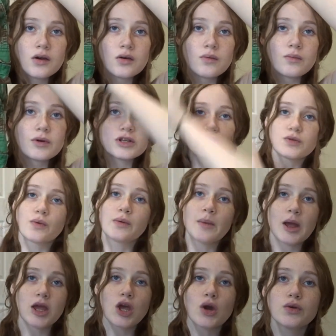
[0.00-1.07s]
which were
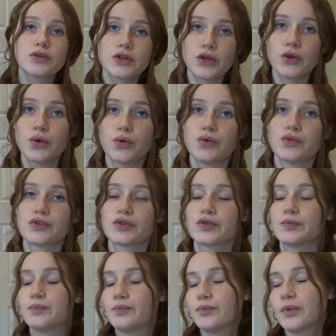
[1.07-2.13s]
my
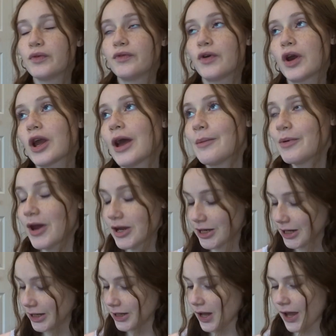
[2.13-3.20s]
go-tos before I got
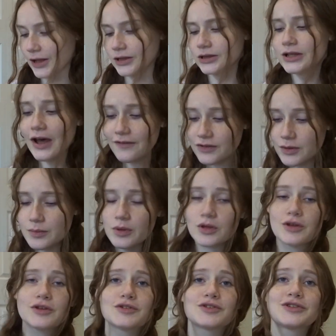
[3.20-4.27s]
pregnant. I love them
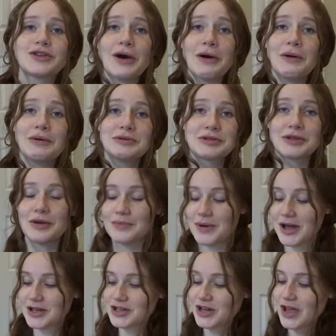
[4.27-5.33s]
so, so
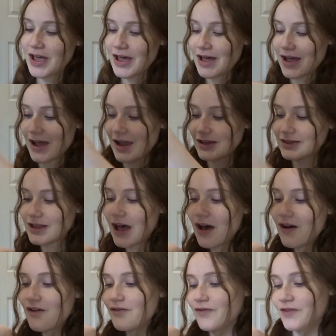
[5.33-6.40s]
much. I
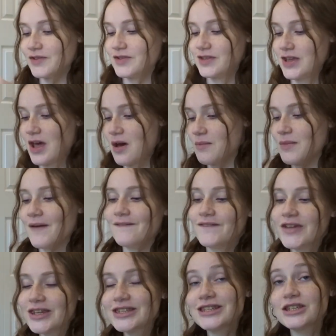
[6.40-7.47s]
love some
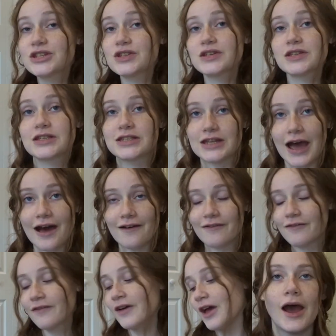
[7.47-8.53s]
vintage
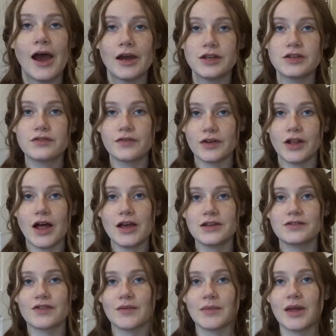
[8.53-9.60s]
stuff. I just
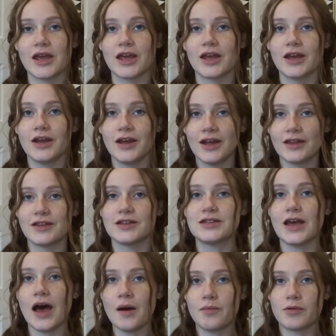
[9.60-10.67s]
realized from like the
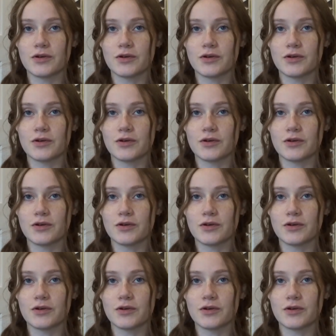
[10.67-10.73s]
top